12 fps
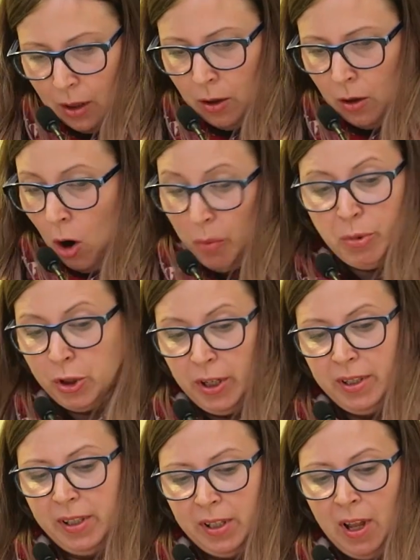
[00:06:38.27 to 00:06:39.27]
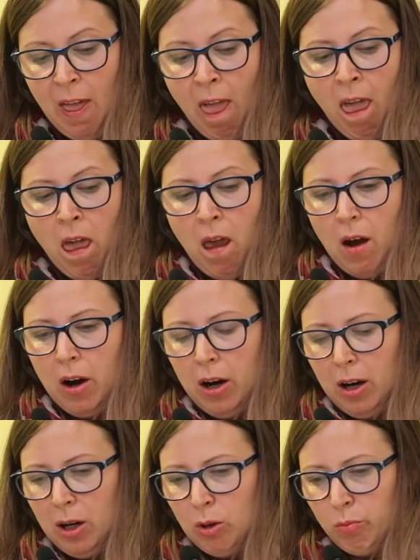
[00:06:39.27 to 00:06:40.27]
options.
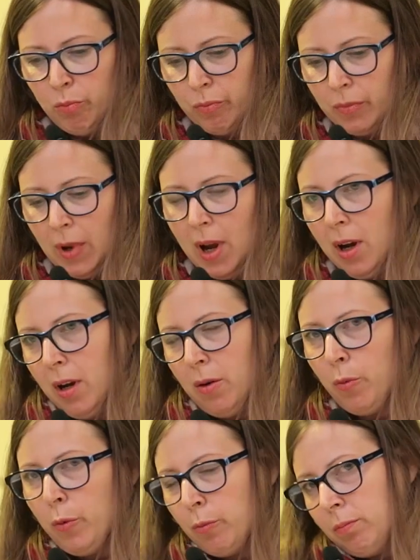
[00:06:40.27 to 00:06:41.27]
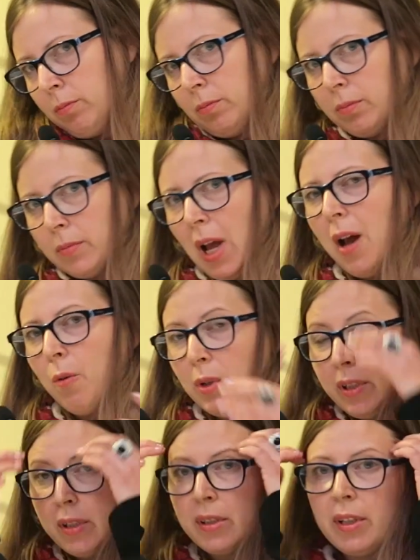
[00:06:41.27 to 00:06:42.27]
I
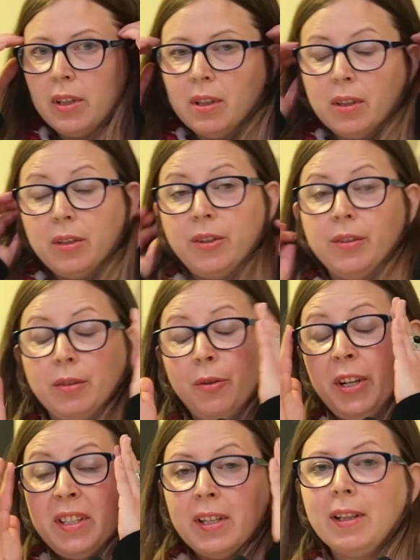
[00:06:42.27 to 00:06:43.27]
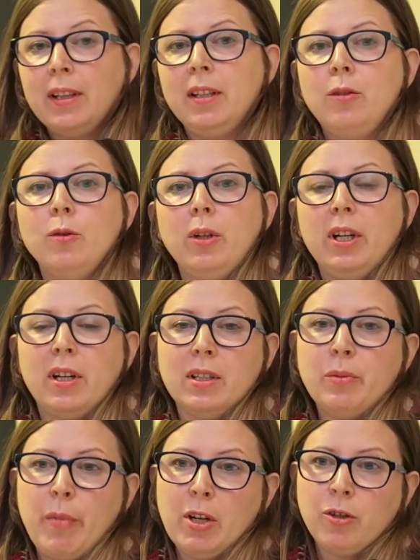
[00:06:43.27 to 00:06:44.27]
was recently doing
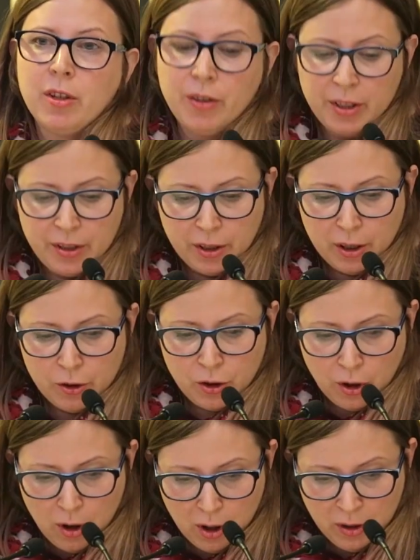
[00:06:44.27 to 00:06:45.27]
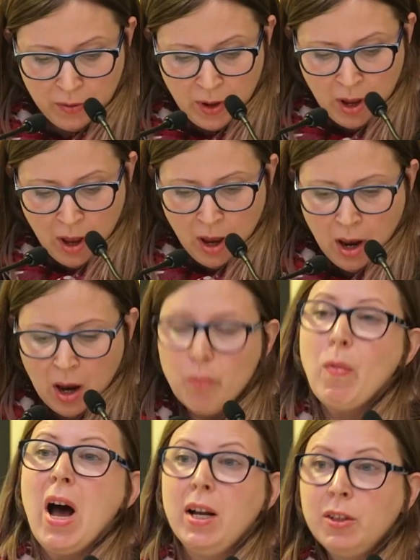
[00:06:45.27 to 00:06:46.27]
a special research on
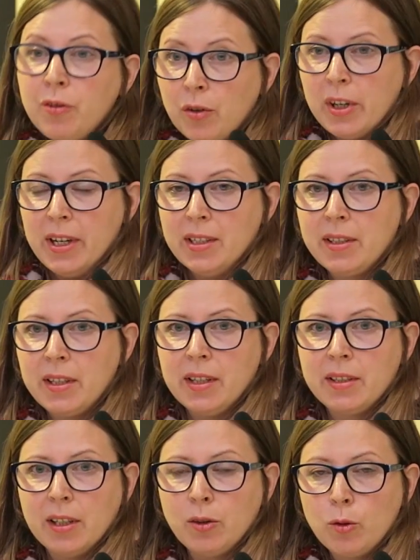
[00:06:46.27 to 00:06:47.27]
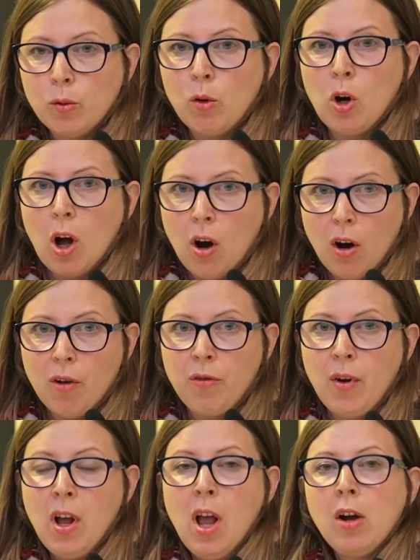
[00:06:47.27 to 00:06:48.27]
mindfulness as a tool
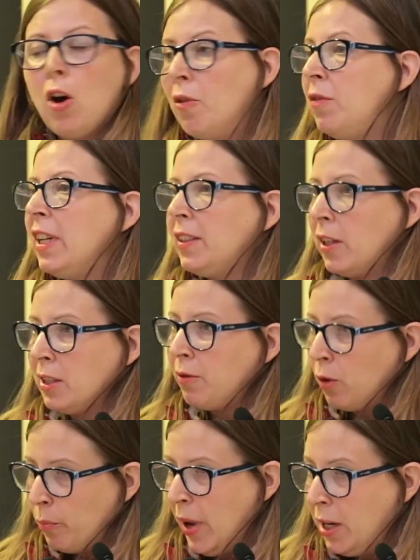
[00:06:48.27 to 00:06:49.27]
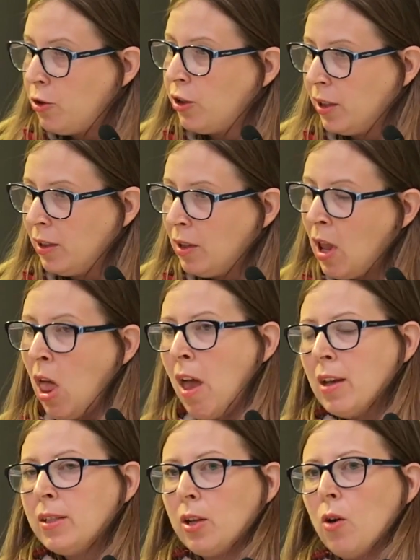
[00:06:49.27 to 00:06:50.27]
of conflict transformation.
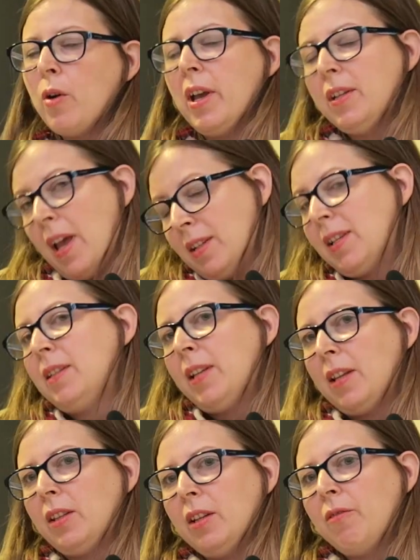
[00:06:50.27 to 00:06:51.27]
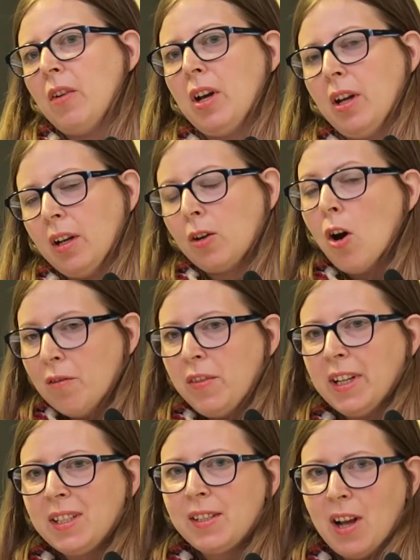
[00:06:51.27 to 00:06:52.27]
So, as I said, if a
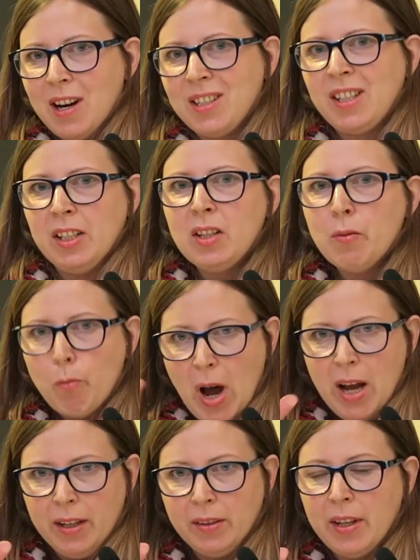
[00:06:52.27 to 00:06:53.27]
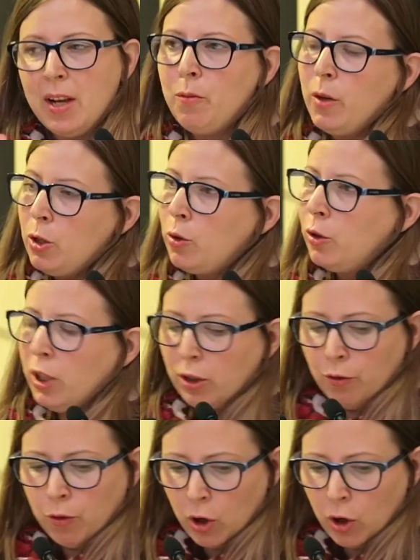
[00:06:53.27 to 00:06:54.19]
conflict starts in the mind, then we should